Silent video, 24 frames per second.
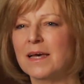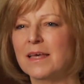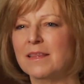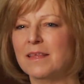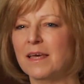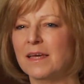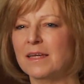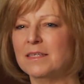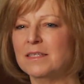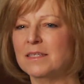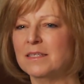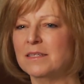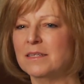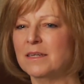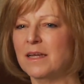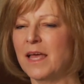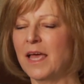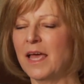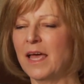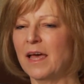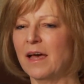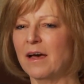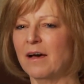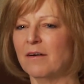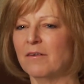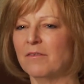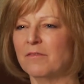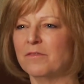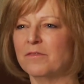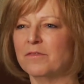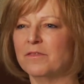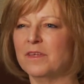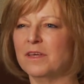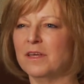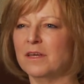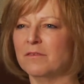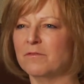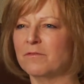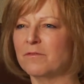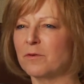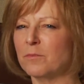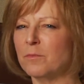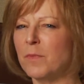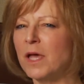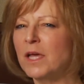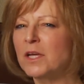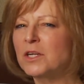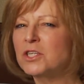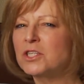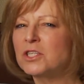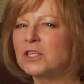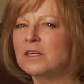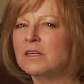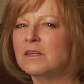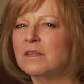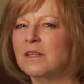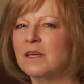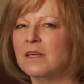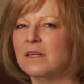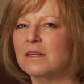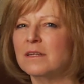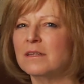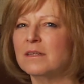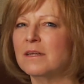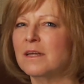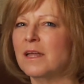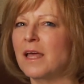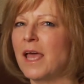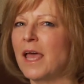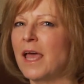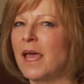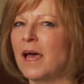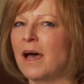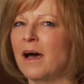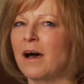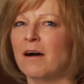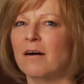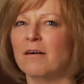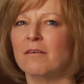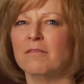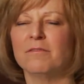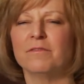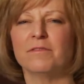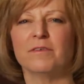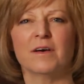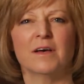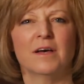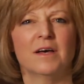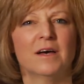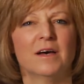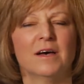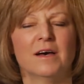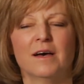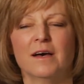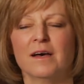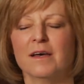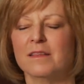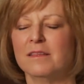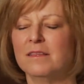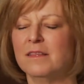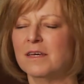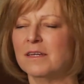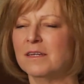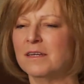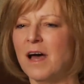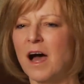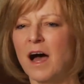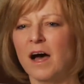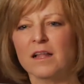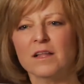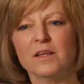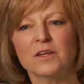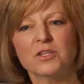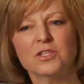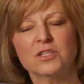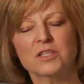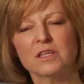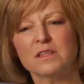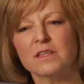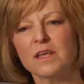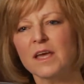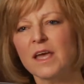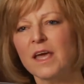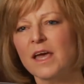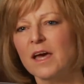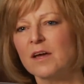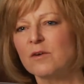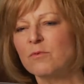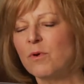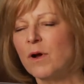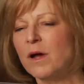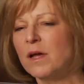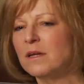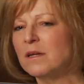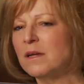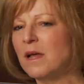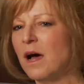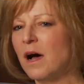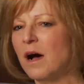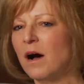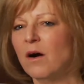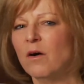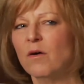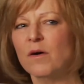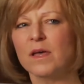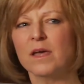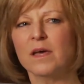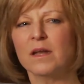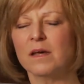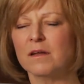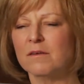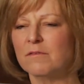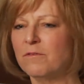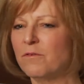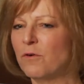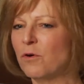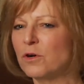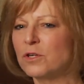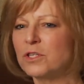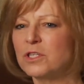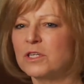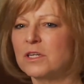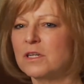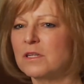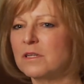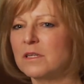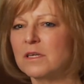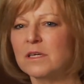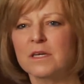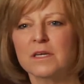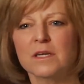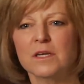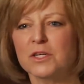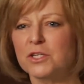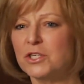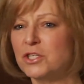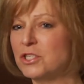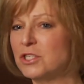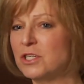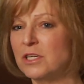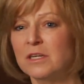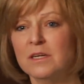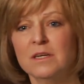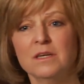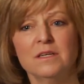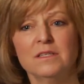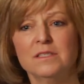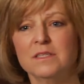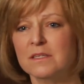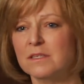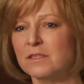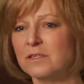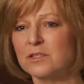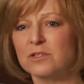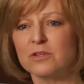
they didn't have the information, they didn't have the knowledge that they had right now, and unfortunately, she didn't